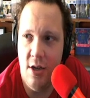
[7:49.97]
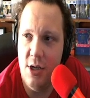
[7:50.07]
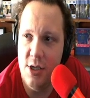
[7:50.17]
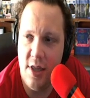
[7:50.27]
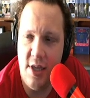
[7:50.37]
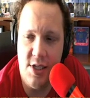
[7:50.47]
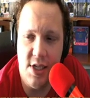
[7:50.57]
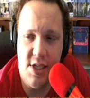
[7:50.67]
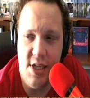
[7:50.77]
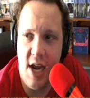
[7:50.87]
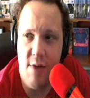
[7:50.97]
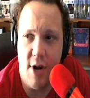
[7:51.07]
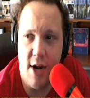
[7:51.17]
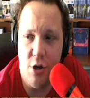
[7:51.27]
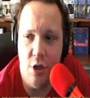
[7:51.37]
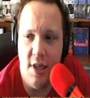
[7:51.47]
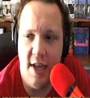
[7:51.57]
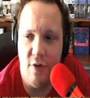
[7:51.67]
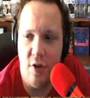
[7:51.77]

So I think 68, we're at a good level.